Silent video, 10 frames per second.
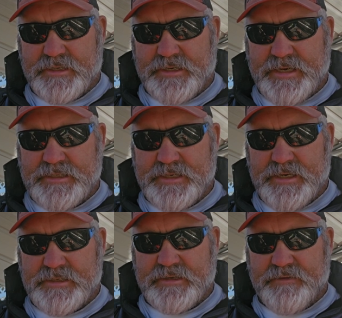the
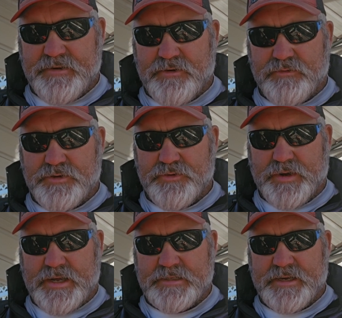DC
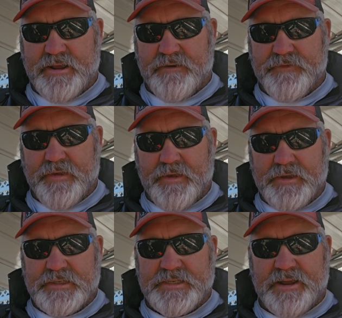702 SF
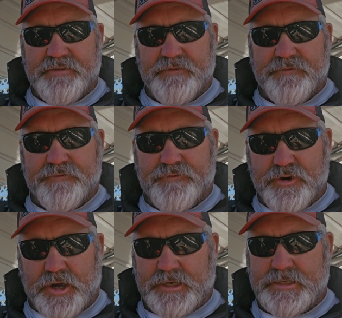7
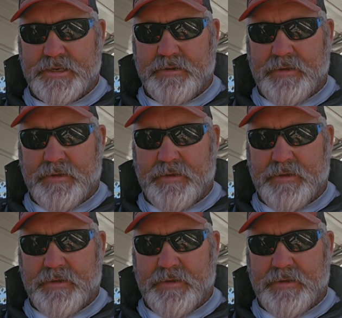foot.